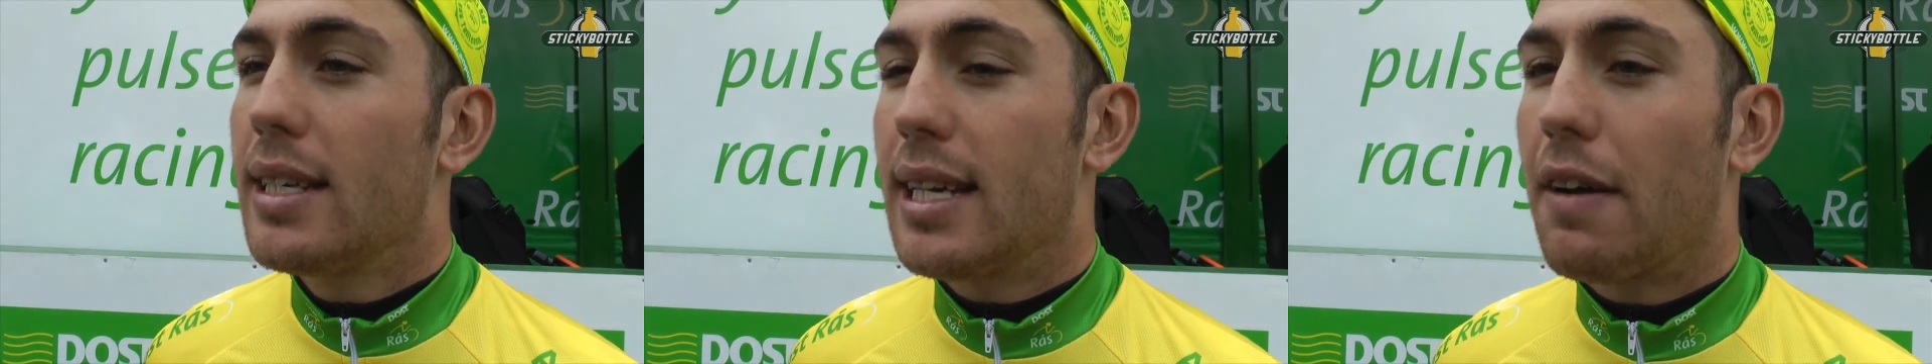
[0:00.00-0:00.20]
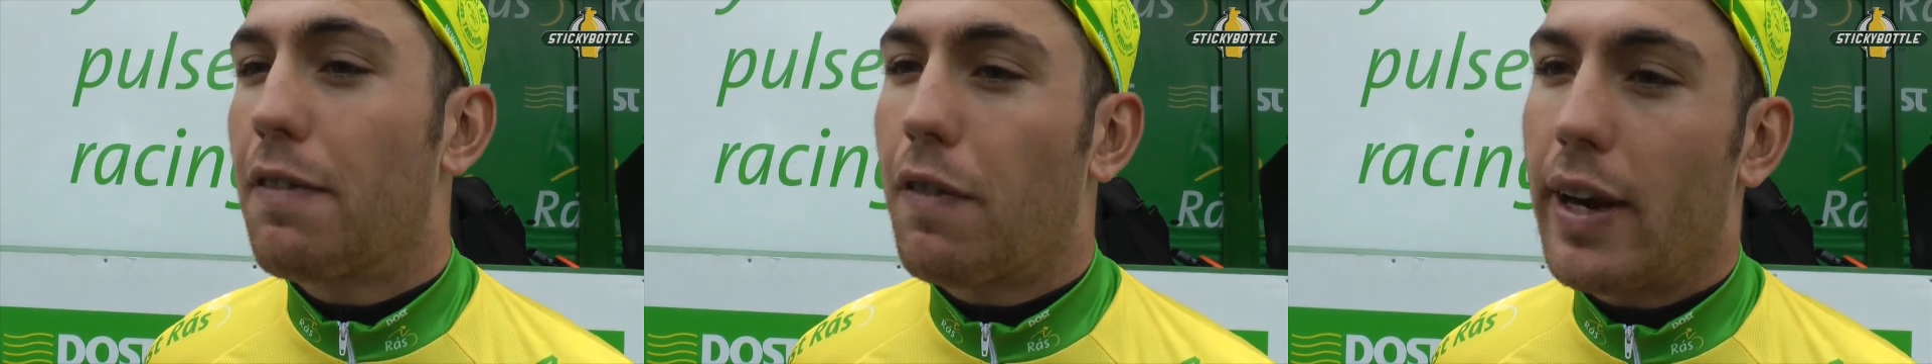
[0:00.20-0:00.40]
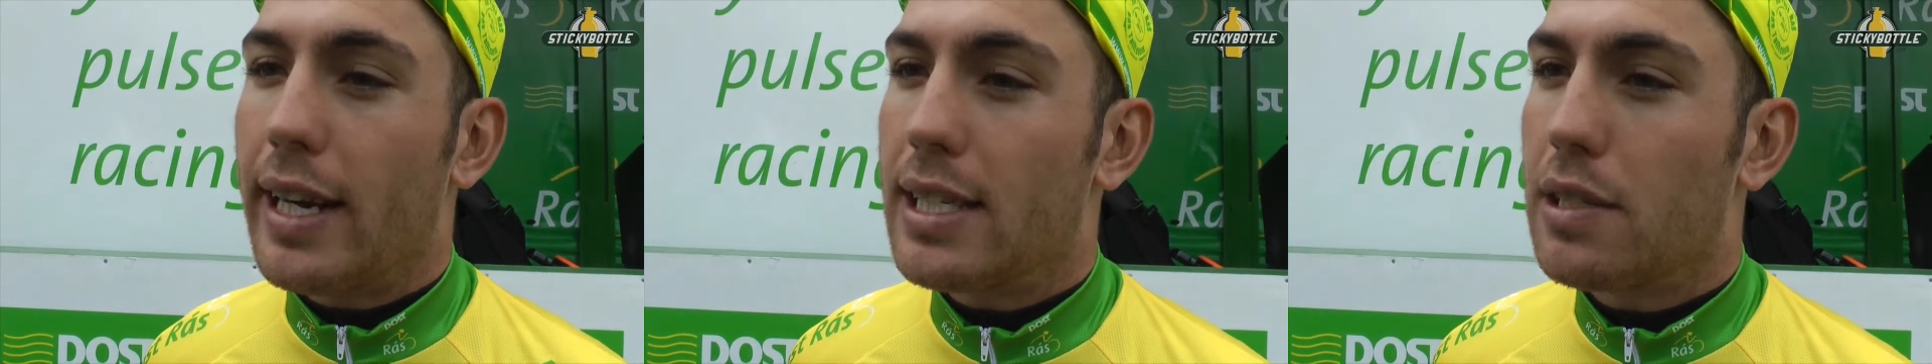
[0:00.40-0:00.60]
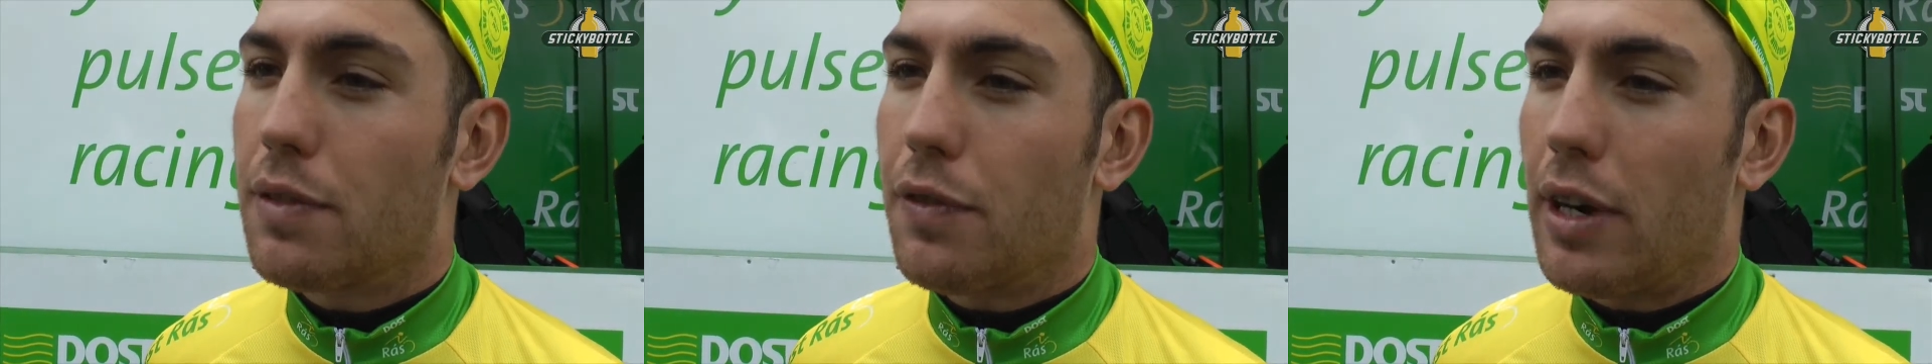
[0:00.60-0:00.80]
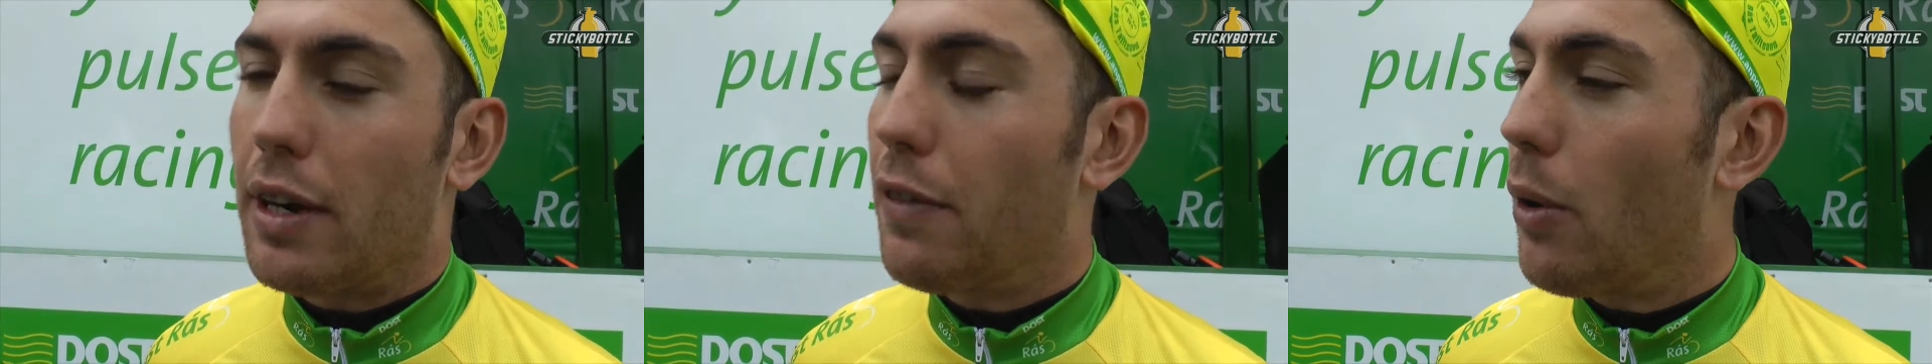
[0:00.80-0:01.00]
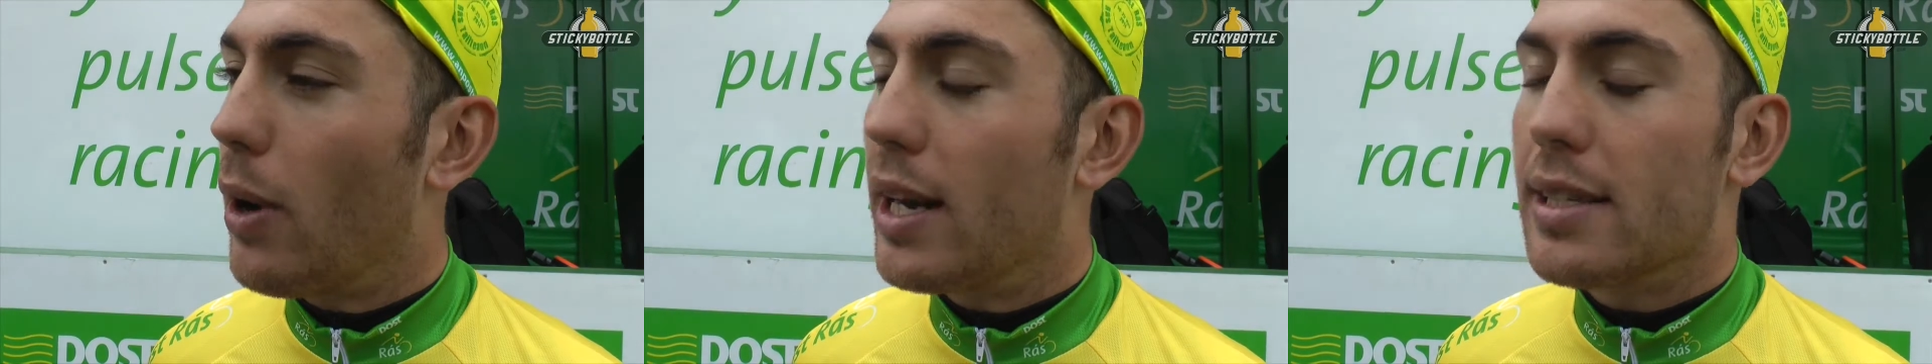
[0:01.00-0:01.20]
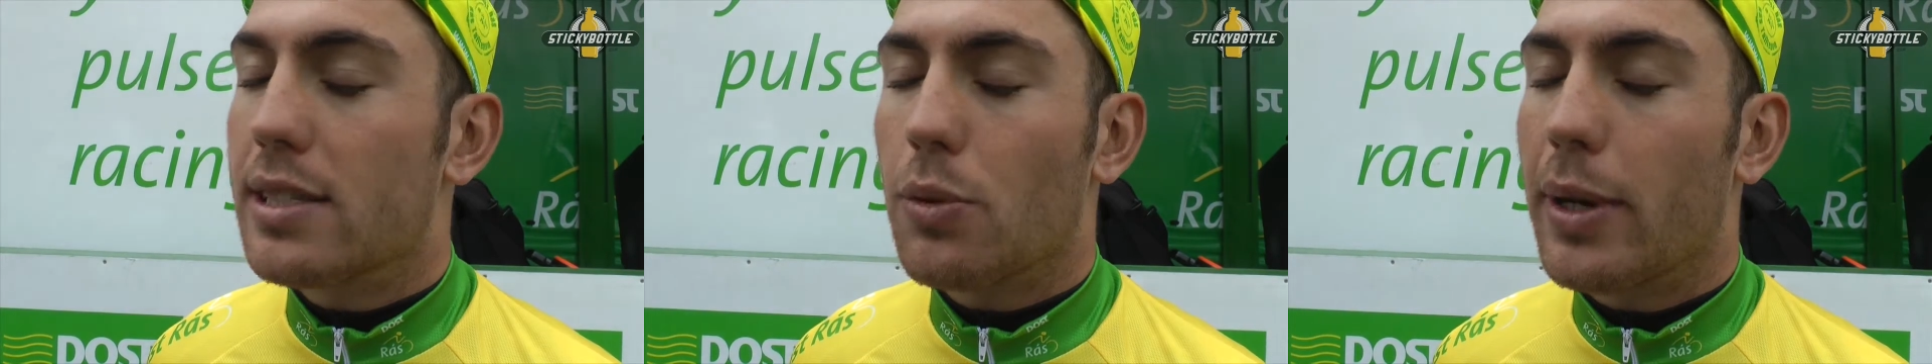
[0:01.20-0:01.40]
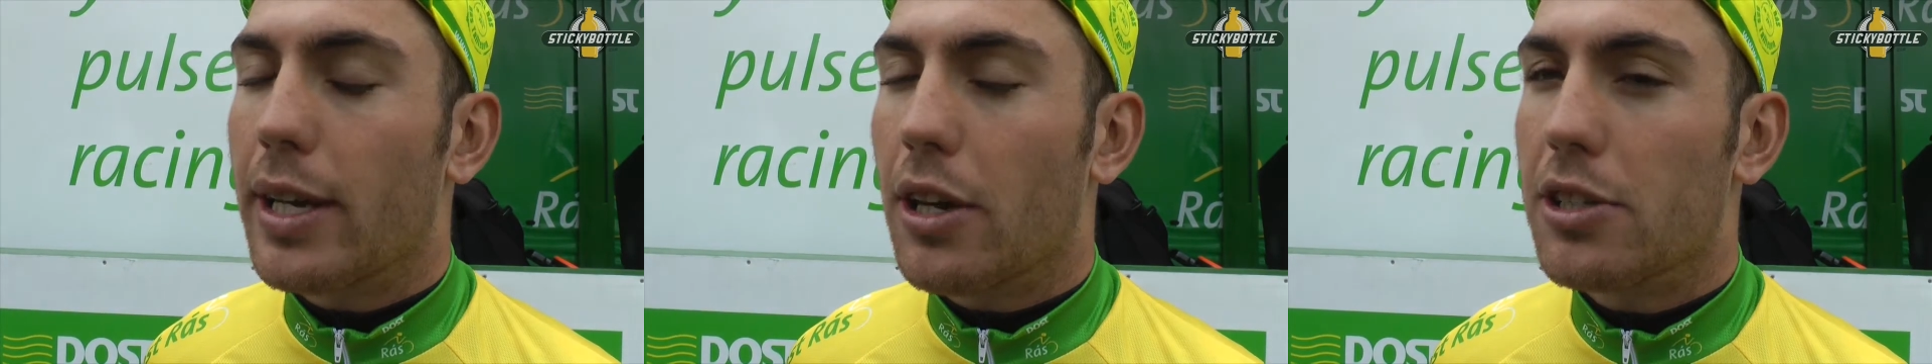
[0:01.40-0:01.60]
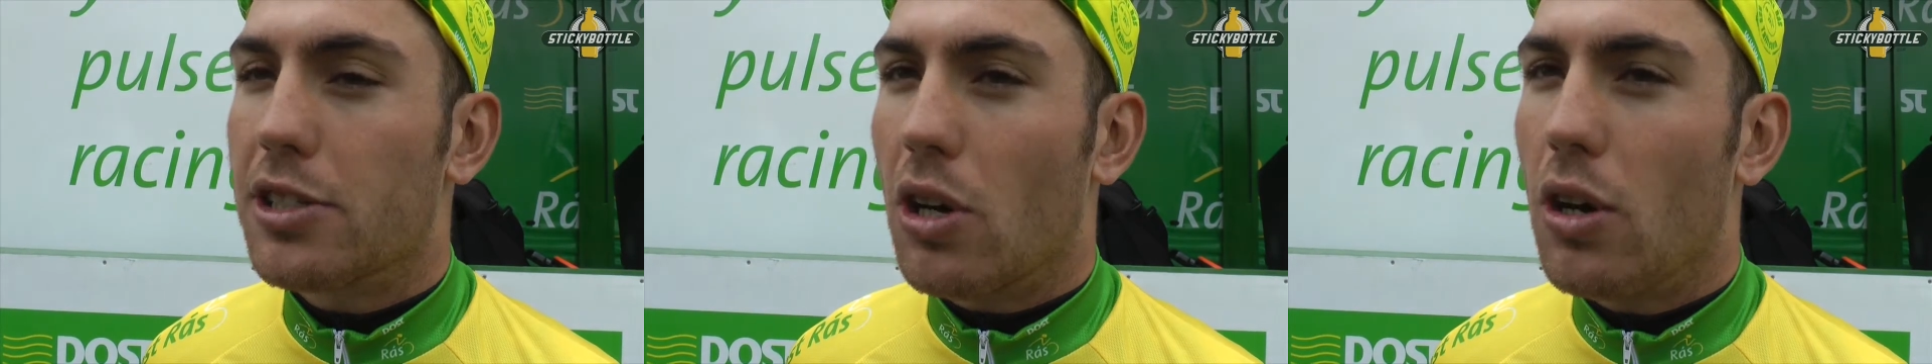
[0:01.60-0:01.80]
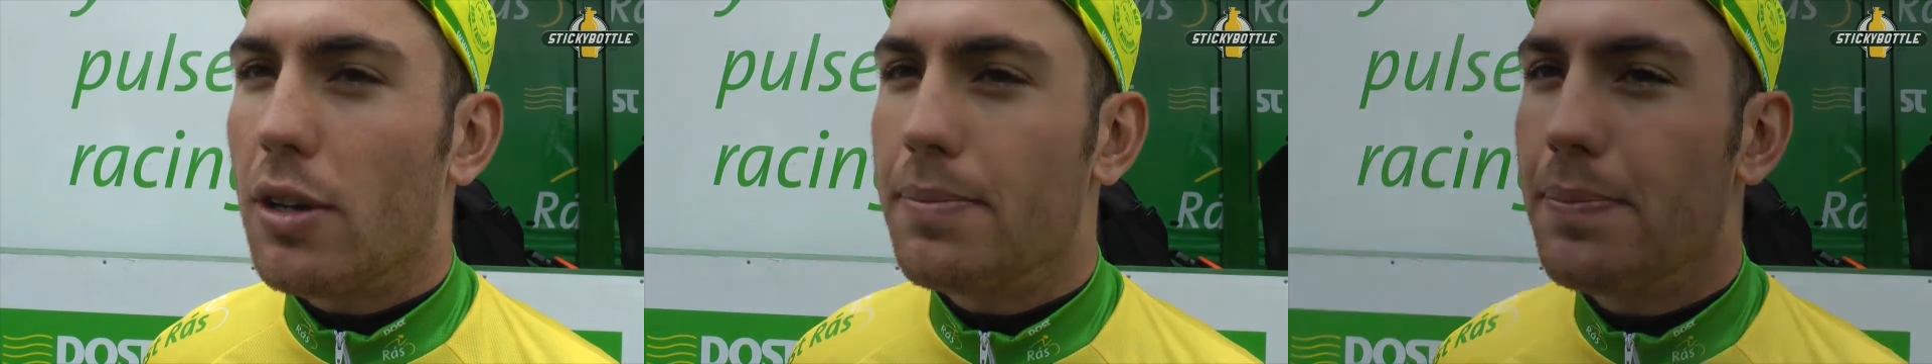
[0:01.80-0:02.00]
tough race for everyone as the week
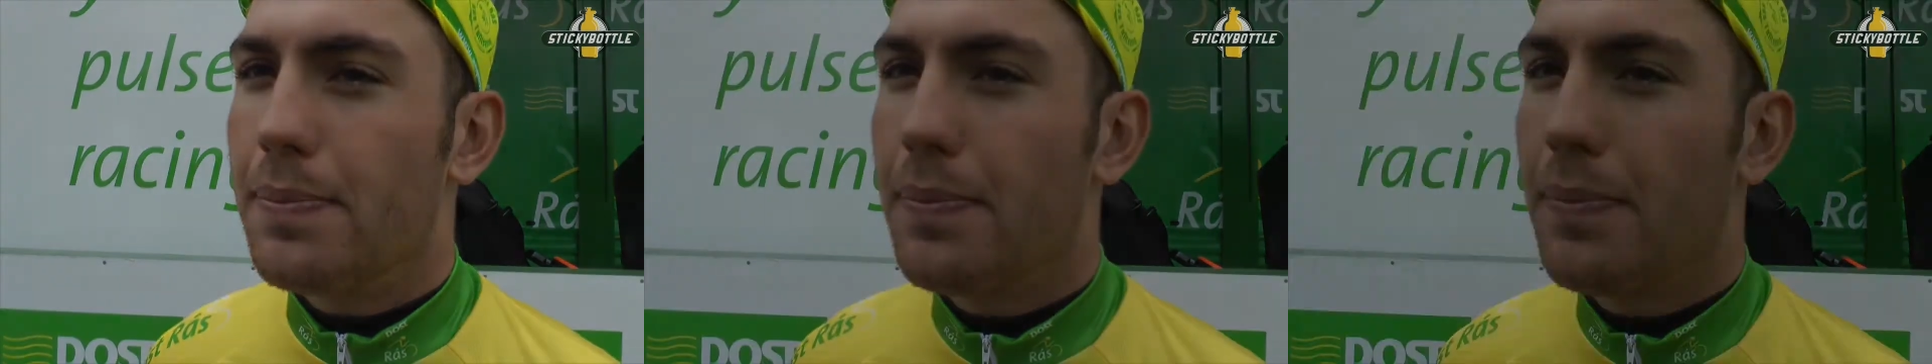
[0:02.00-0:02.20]
goes on.